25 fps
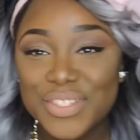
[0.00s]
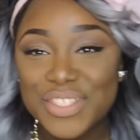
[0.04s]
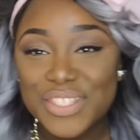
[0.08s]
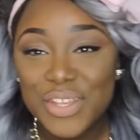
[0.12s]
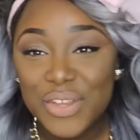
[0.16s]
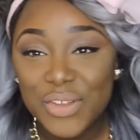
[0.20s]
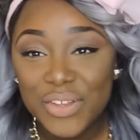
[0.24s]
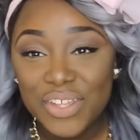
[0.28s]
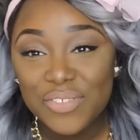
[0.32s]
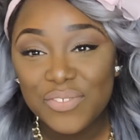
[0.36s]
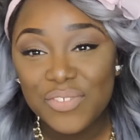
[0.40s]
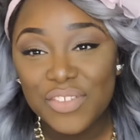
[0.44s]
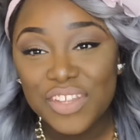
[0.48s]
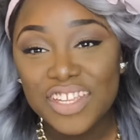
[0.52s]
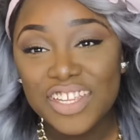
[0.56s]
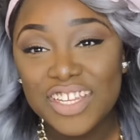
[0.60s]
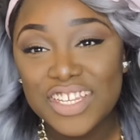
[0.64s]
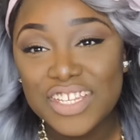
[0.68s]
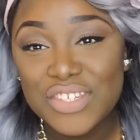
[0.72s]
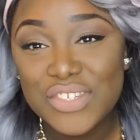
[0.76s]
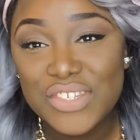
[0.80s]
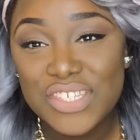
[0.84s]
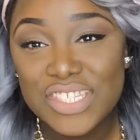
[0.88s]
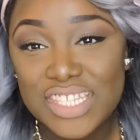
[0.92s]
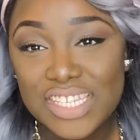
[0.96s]
So if you're
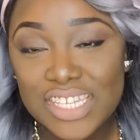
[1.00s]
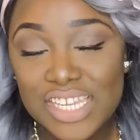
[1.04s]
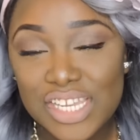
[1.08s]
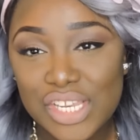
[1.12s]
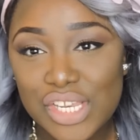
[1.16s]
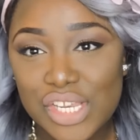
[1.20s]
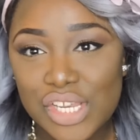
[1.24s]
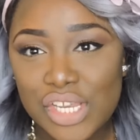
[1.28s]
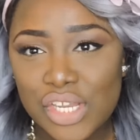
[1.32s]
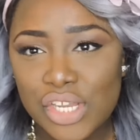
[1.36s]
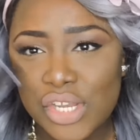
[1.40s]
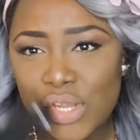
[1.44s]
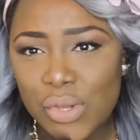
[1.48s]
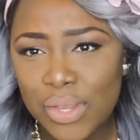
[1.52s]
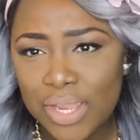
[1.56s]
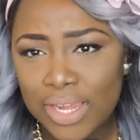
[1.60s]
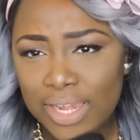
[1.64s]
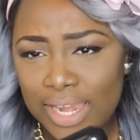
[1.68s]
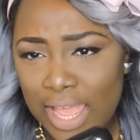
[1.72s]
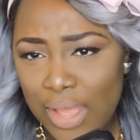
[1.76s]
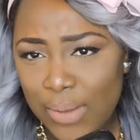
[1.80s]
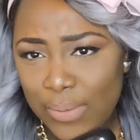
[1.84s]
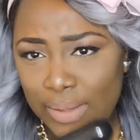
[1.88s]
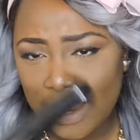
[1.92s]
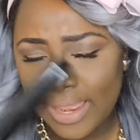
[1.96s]
interested in knowing
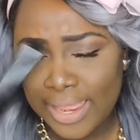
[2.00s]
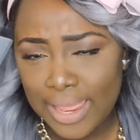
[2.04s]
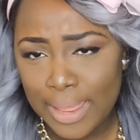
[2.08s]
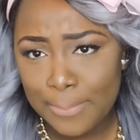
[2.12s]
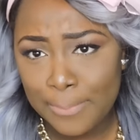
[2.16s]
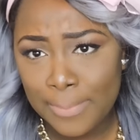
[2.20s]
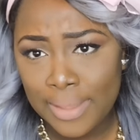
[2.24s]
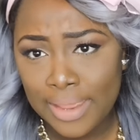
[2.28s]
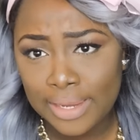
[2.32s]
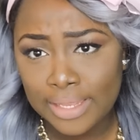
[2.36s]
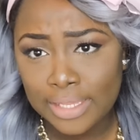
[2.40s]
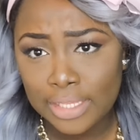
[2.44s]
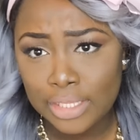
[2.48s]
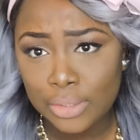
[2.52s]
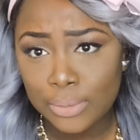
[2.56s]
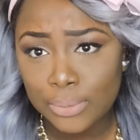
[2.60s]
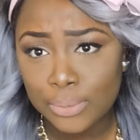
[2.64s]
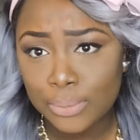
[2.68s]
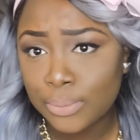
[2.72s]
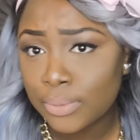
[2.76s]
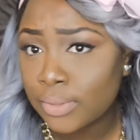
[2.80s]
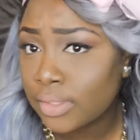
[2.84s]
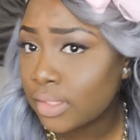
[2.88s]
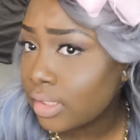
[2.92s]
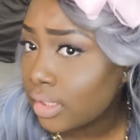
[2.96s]
how I got mine,
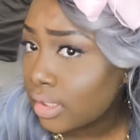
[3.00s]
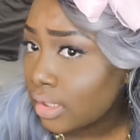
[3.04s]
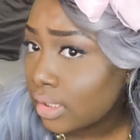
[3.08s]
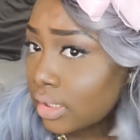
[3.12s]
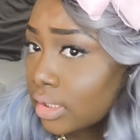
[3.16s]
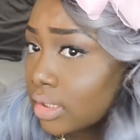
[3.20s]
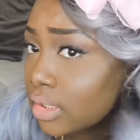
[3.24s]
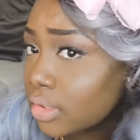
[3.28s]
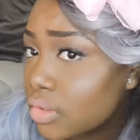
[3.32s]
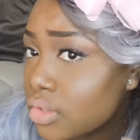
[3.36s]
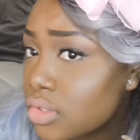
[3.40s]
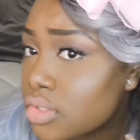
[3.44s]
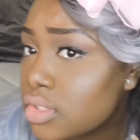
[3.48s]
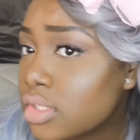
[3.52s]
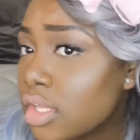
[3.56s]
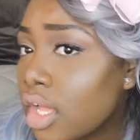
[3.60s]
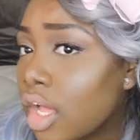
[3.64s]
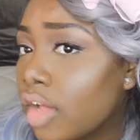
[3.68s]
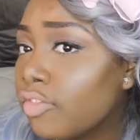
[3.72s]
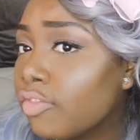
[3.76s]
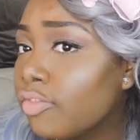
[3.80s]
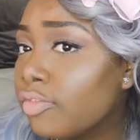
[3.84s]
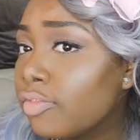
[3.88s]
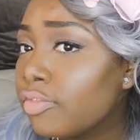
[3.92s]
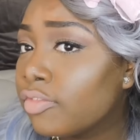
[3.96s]
cute little
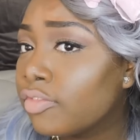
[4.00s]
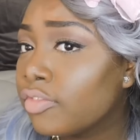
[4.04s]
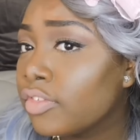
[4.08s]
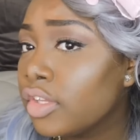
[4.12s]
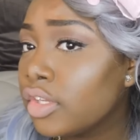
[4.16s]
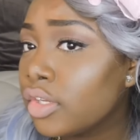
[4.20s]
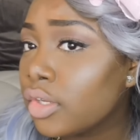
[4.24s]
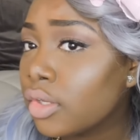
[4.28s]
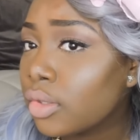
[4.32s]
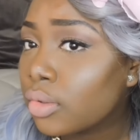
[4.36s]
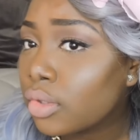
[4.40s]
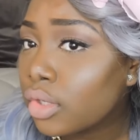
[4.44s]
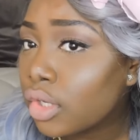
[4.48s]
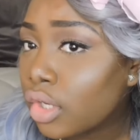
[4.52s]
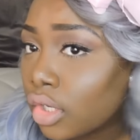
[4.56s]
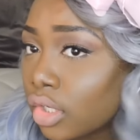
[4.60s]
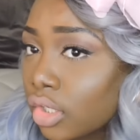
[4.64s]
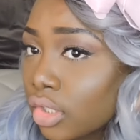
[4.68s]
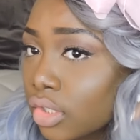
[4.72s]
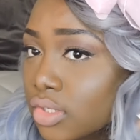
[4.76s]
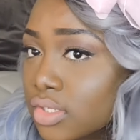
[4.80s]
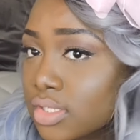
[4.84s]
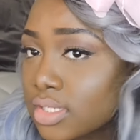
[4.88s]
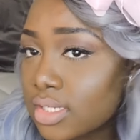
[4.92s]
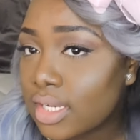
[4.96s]
soft, you know,
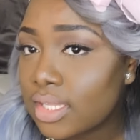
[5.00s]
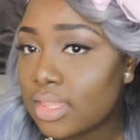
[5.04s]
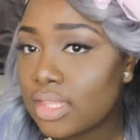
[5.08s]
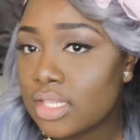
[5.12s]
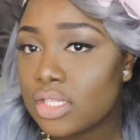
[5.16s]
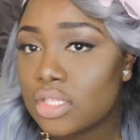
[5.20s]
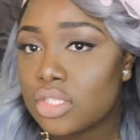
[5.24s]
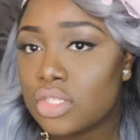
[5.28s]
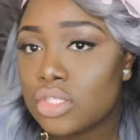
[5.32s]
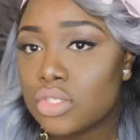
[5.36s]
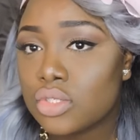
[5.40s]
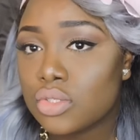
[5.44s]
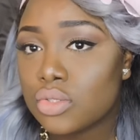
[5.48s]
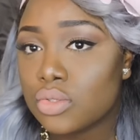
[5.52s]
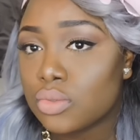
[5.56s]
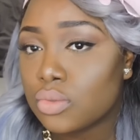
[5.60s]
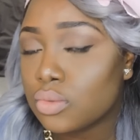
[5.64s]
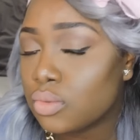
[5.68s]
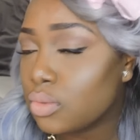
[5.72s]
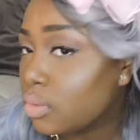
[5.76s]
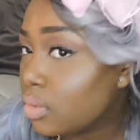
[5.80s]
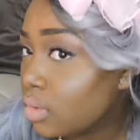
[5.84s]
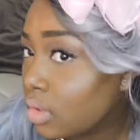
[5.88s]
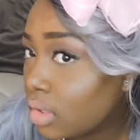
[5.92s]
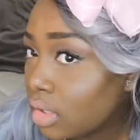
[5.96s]
curls, nothing
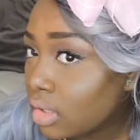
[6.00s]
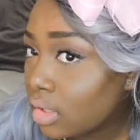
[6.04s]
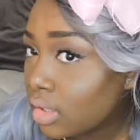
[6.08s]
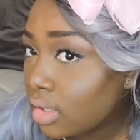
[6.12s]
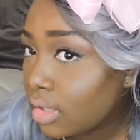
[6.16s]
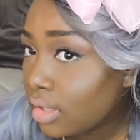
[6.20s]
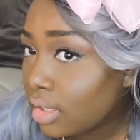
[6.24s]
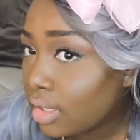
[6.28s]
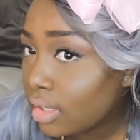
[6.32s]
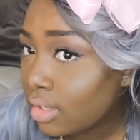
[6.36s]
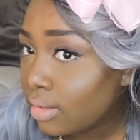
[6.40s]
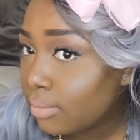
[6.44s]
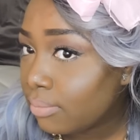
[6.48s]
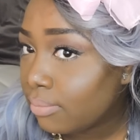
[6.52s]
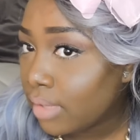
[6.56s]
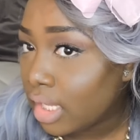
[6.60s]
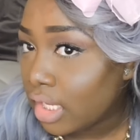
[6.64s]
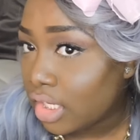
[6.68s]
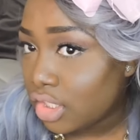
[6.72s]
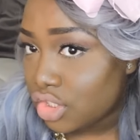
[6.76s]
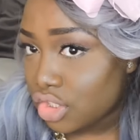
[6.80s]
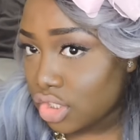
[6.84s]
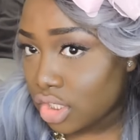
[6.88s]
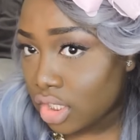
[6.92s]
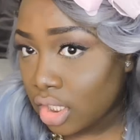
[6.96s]
too
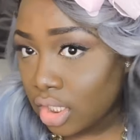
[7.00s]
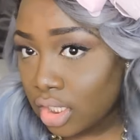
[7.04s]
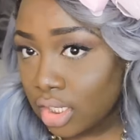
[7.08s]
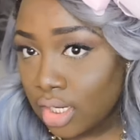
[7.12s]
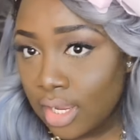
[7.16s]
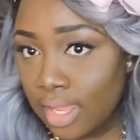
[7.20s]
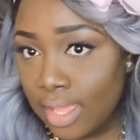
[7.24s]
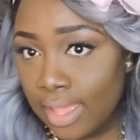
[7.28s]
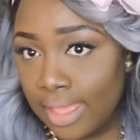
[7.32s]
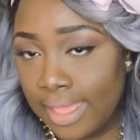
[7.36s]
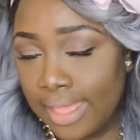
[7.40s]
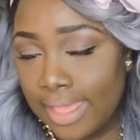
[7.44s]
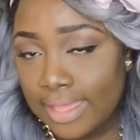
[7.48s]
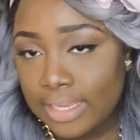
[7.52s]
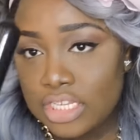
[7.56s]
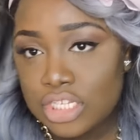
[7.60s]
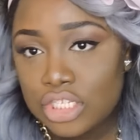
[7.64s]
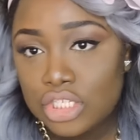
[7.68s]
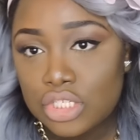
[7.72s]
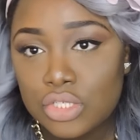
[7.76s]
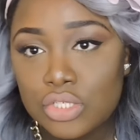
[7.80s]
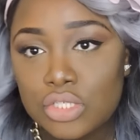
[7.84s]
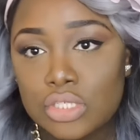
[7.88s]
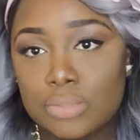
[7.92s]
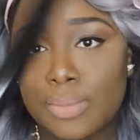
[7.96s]
major. I
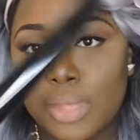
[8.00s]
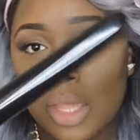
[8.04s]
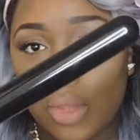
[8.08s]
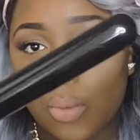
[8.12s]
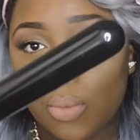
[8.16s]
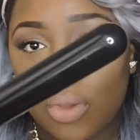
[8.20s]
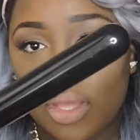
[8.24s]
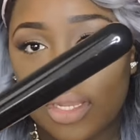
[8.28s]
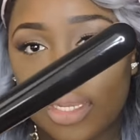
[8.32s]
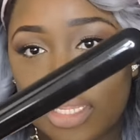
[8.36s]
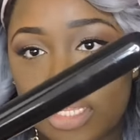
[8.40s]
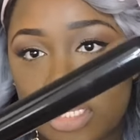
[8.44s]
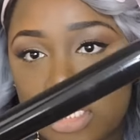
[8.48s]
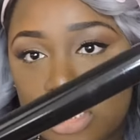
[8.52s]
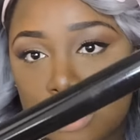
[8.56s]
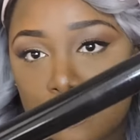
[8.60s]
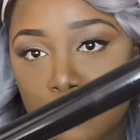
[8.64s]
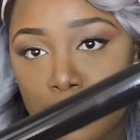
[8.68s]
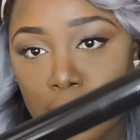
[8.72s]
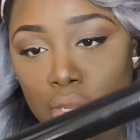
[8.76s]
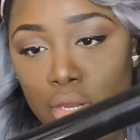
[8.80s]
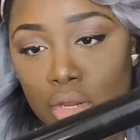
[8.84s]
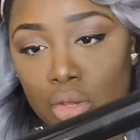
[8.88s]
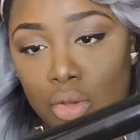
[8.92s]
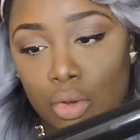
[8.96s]
just used my one
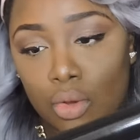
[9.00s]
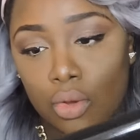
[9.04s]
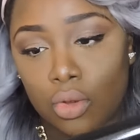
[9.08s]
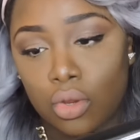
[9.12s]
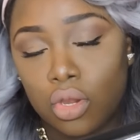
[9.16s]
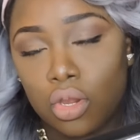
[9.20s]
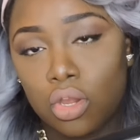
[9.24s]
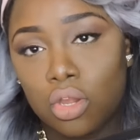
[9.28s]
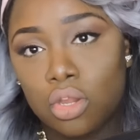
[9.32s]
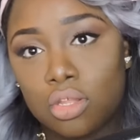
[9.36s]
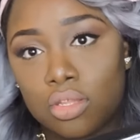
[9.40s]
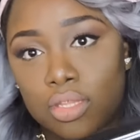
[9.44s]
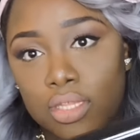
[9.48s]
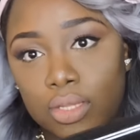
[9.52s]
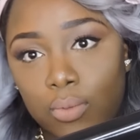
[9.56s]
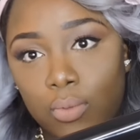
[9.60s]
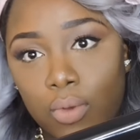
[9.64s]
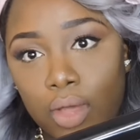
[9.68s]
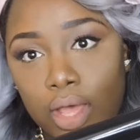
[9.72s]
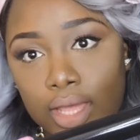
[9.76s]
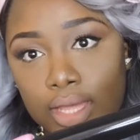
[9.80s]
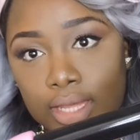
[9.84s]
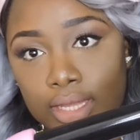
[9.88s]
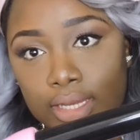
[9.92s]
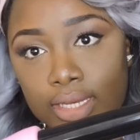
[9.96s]
inch barrel curling
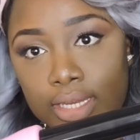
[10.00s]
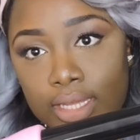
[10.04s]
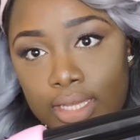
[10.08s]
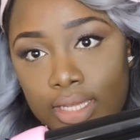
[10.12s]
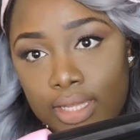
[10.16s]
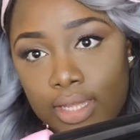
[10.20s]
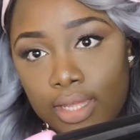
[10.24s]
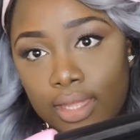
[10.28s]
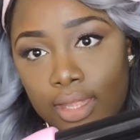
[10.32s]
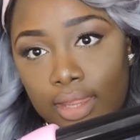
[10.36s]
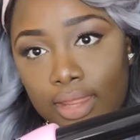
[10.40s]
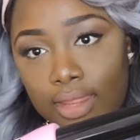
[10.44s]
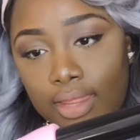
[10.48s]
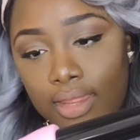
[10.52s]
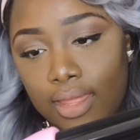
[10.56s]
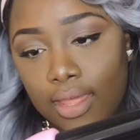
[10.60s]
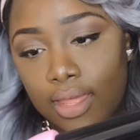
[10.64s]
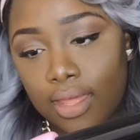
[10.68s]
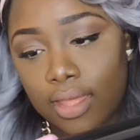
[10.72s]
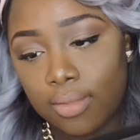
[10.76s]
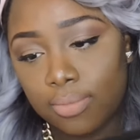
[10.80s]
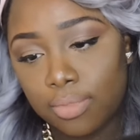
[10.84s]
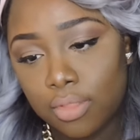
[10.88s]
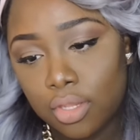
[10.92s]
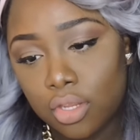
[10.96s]
wand.
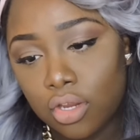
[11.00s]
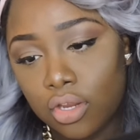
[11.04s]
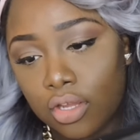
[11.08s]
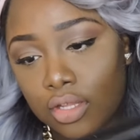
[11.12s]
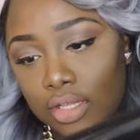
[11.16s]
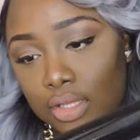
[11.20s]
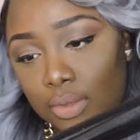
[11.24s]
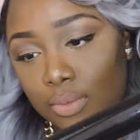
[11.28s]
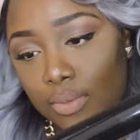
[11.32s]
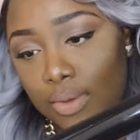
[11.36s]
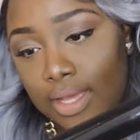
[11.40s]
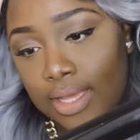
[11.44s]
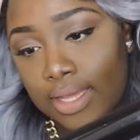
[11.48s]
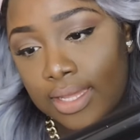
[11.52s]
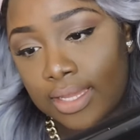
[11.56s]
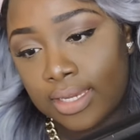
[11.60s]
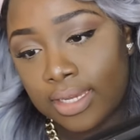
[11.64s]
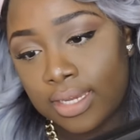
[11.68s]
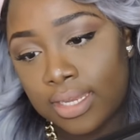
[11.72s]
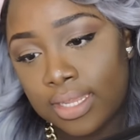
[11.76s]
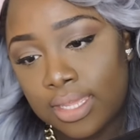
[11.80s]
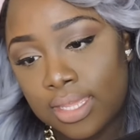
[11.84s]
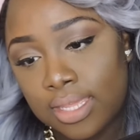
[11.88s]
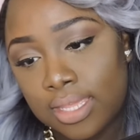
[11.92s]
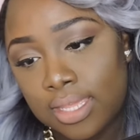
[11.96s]
Um, the curling
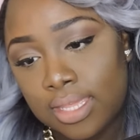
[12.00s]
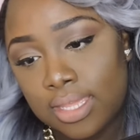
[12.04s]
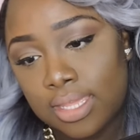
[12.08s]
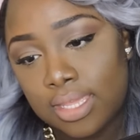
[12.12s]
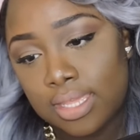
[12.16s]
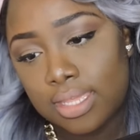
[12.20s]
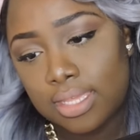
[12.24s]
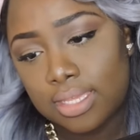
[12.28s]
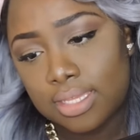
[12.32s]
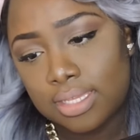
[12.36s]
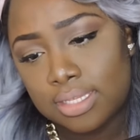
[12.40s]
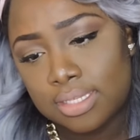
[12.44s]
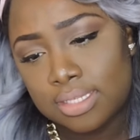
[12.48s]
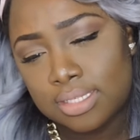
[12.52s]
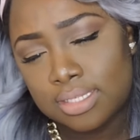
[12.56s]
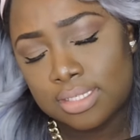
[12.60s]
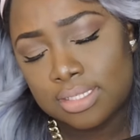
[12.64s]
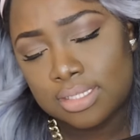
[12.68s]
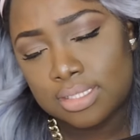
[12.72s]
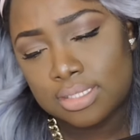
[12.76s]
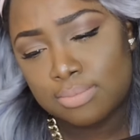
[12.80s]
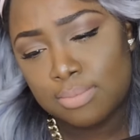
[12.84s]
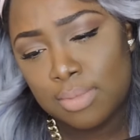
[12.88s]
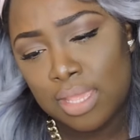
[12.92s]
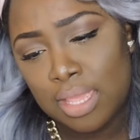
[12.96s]
wand
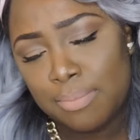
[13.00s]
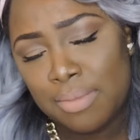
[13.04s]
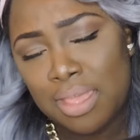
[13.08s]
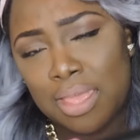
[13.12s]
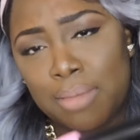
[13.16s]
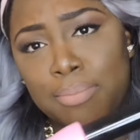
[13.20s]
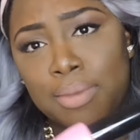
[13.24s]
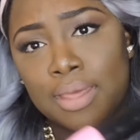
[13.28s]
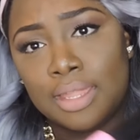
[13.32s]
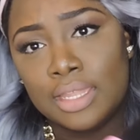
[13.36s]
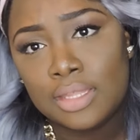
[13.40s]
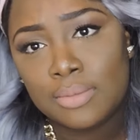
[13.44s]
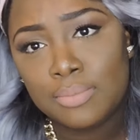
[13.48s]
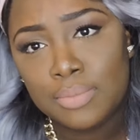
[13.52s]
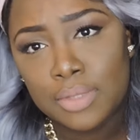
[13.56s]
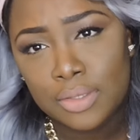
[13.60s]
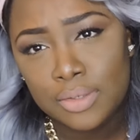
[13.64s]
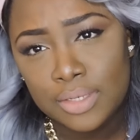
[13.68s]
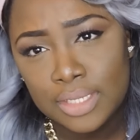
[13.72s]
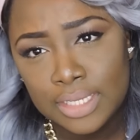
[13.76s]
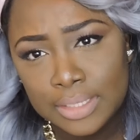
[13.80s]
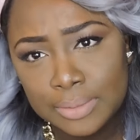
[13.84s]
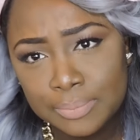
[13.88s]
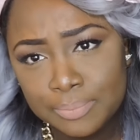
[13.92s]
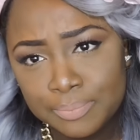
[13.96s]
is made by Bella
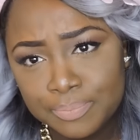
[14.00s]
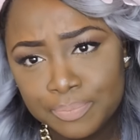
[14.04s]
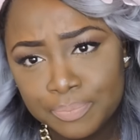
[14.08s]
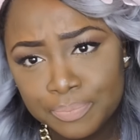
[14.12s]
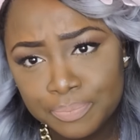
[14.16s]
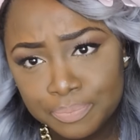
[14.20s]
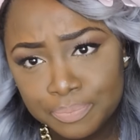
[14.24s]
Beauty.